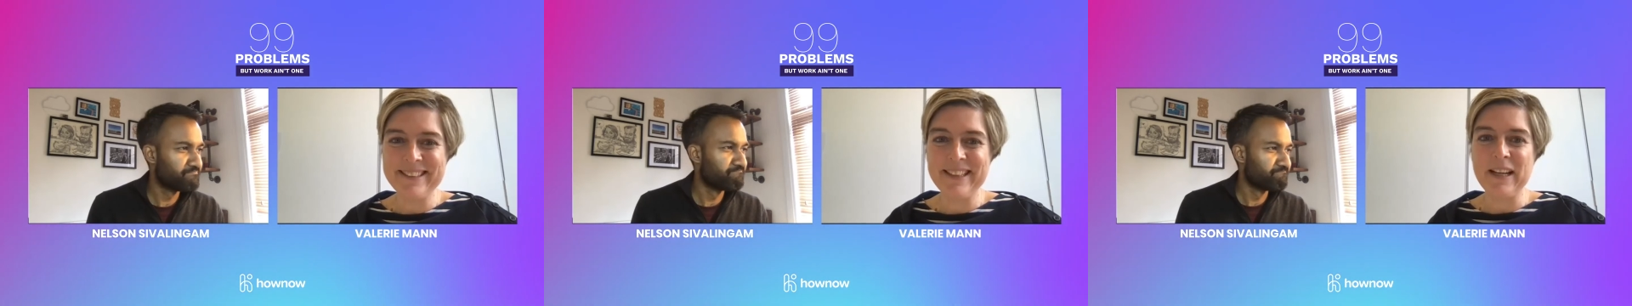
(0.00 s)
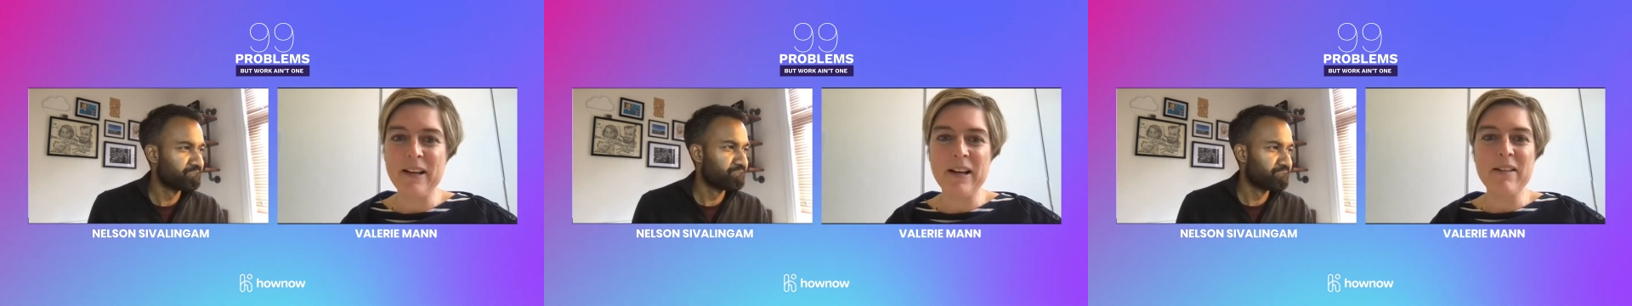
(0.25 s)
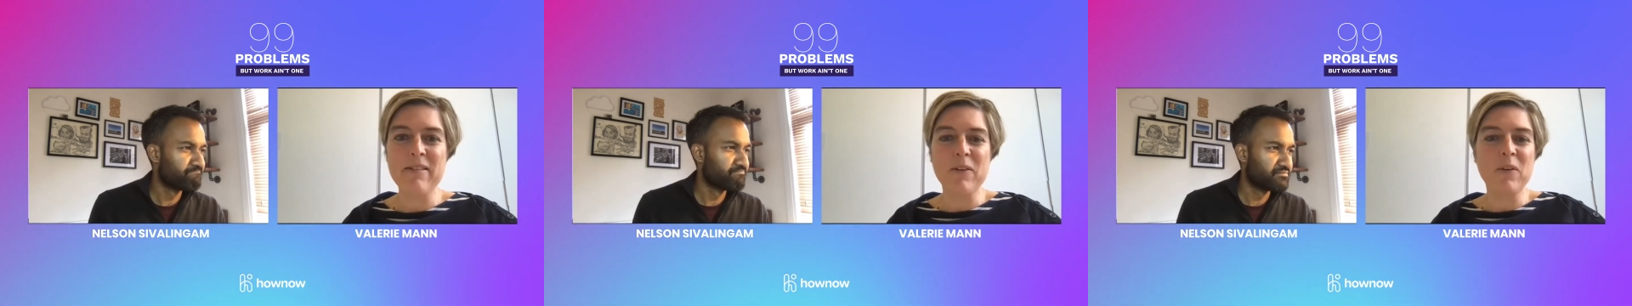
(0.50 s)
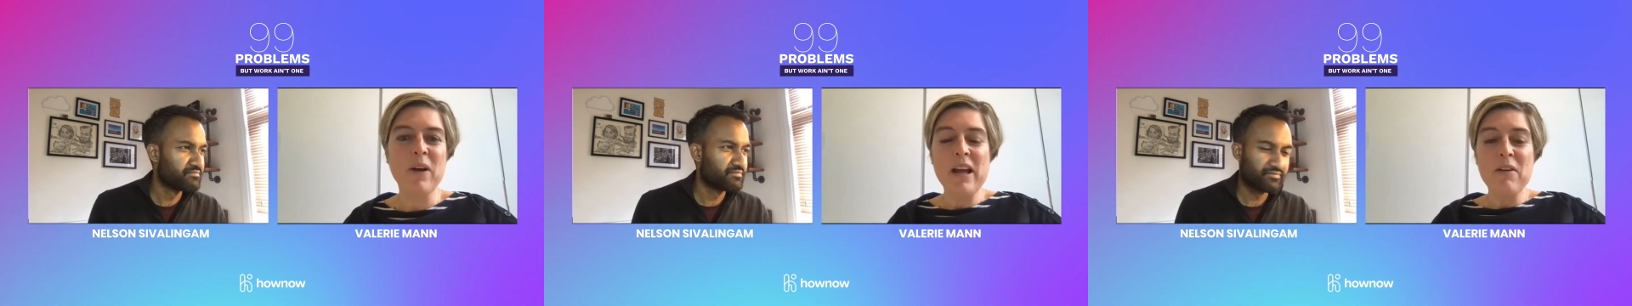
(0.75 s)
Speaker 1: Uh, and
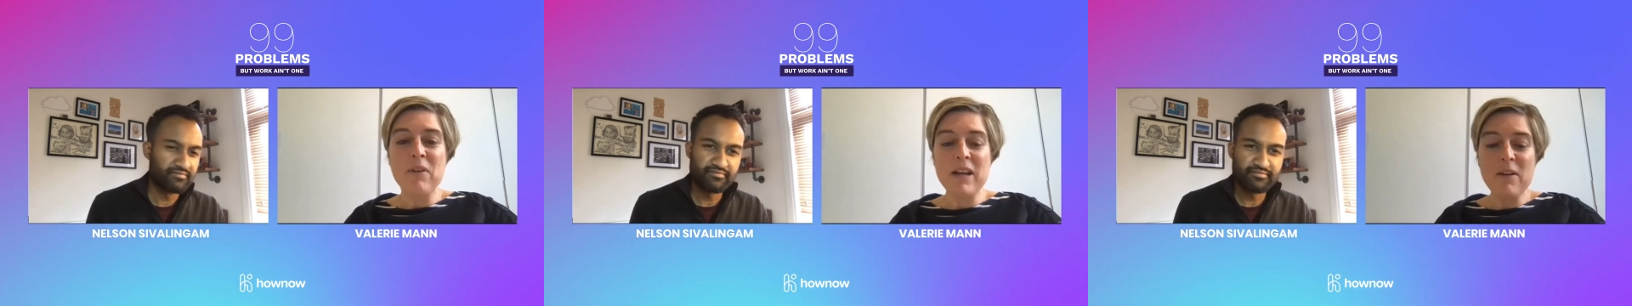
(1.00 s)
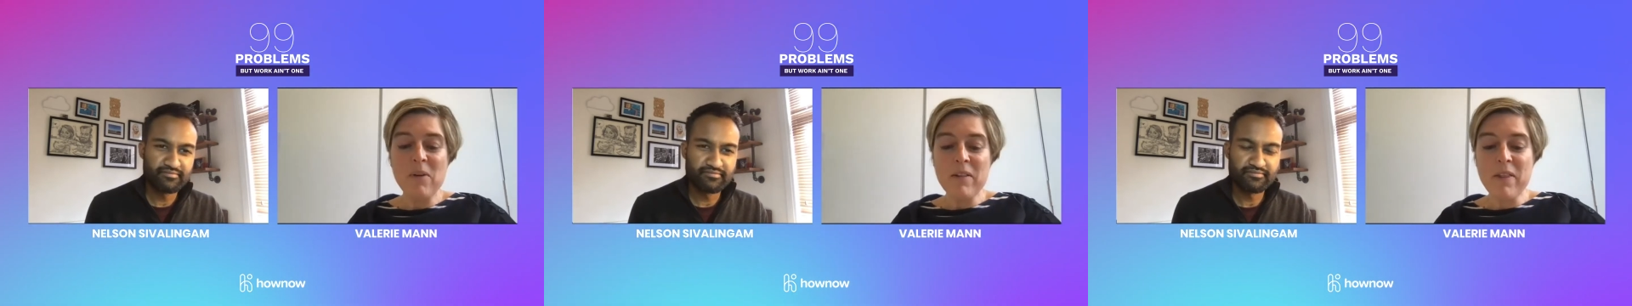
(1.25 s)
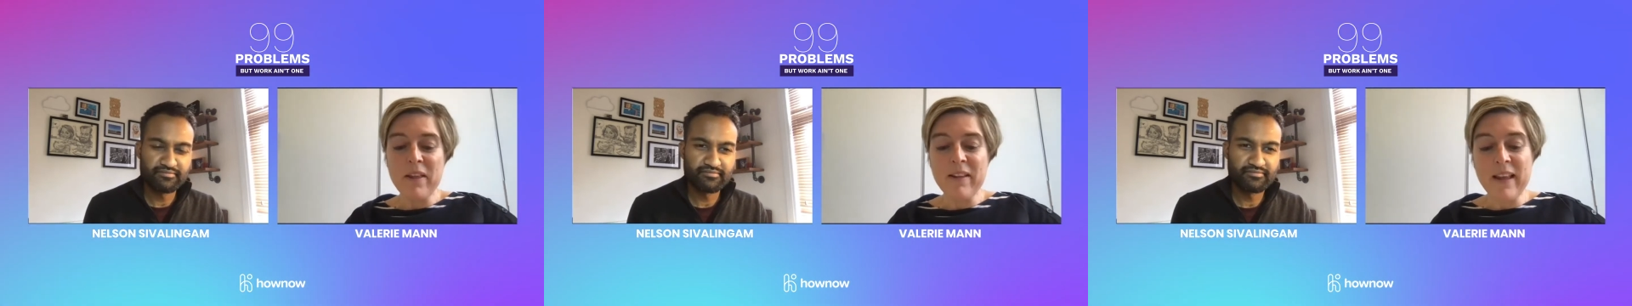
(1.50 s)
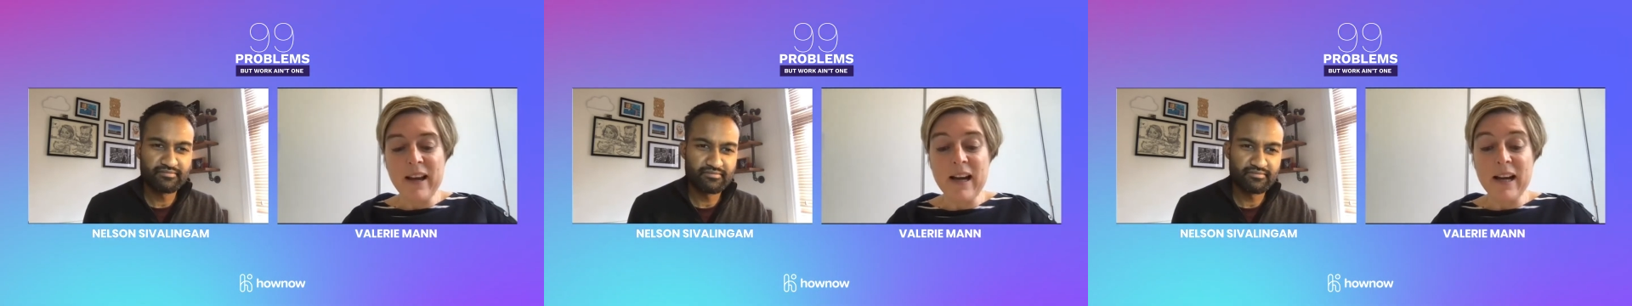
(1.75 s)
so, really, one thing
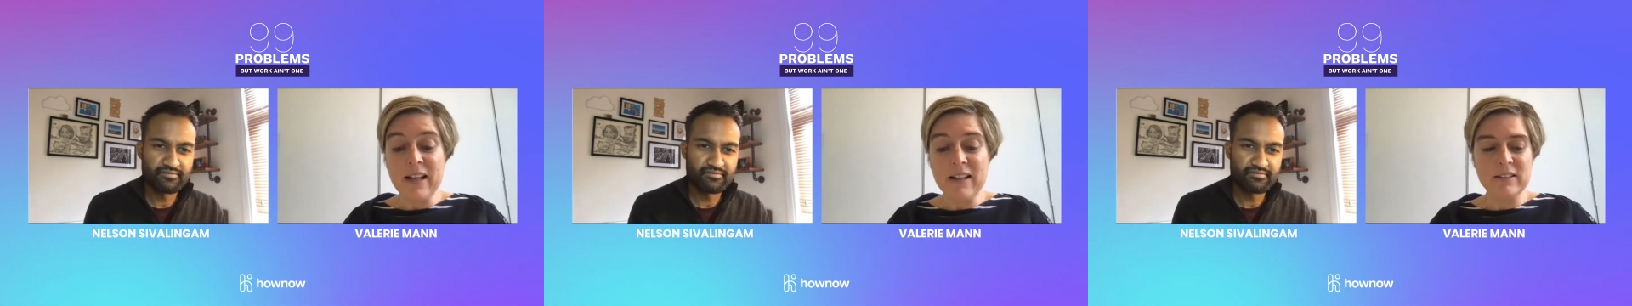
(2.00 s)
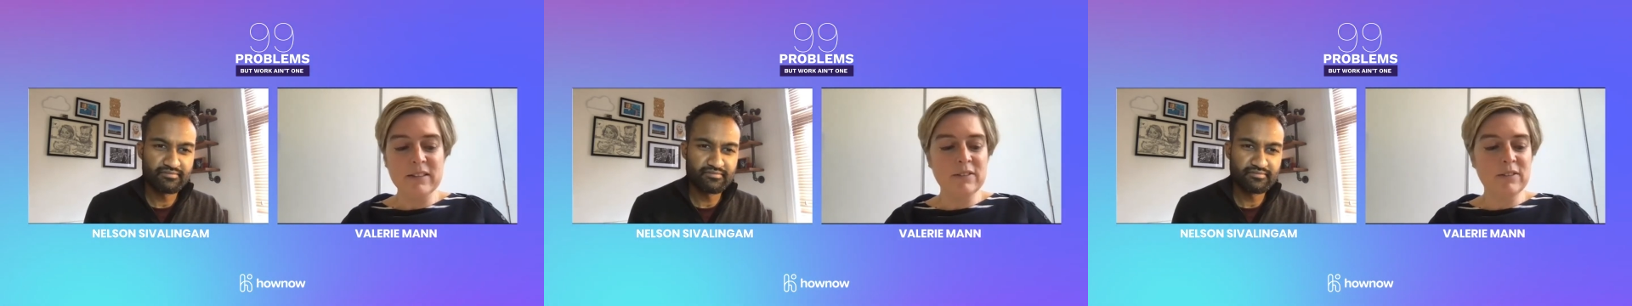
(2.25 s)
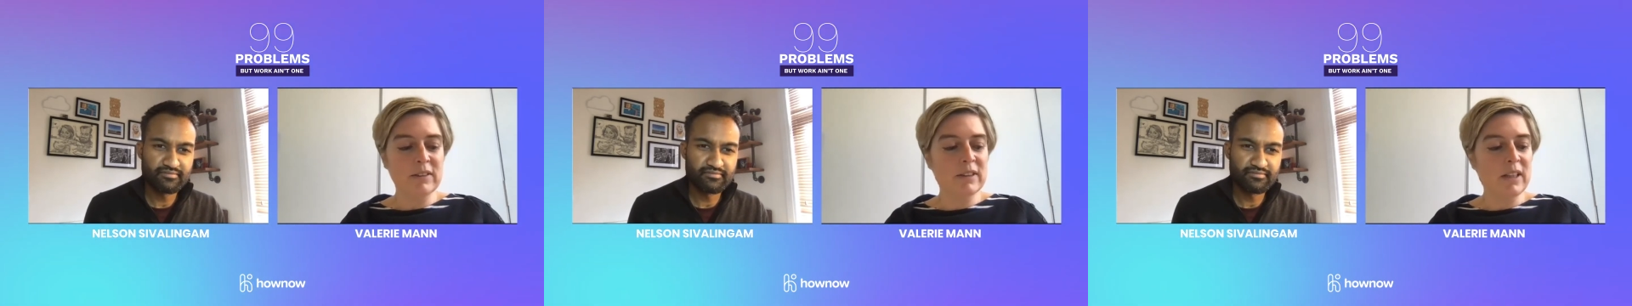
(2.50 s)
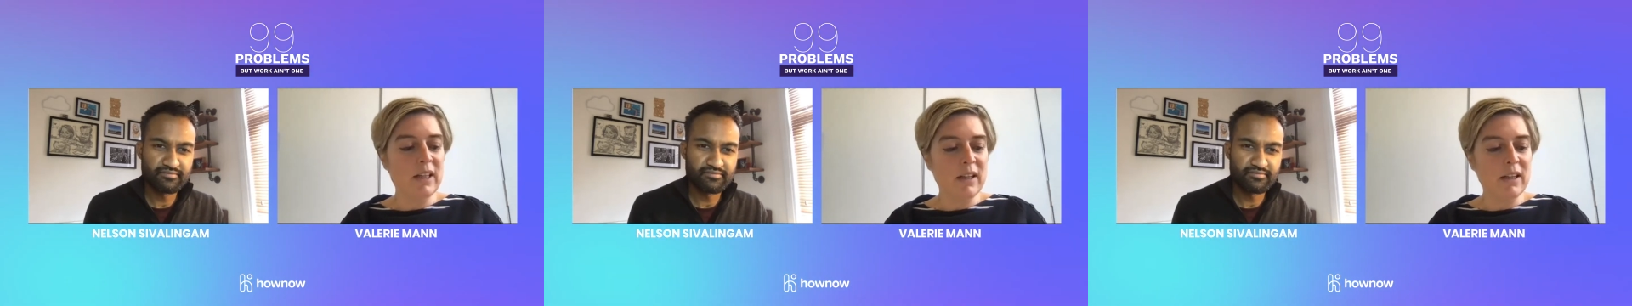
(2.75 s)
that I learned
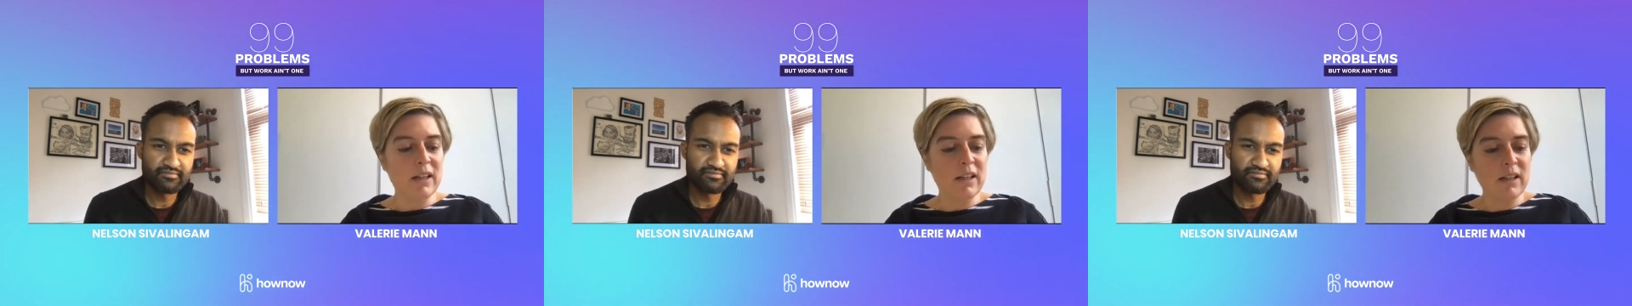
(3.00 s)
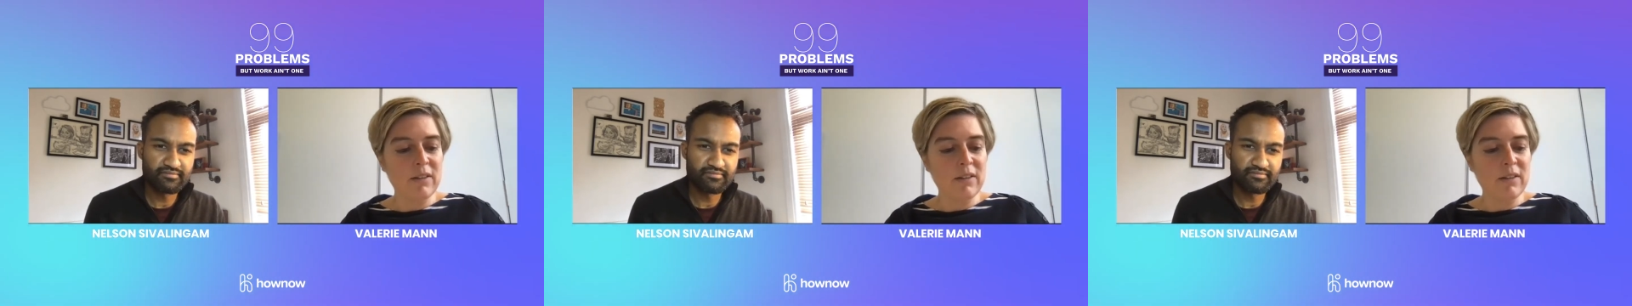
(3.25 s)
uh,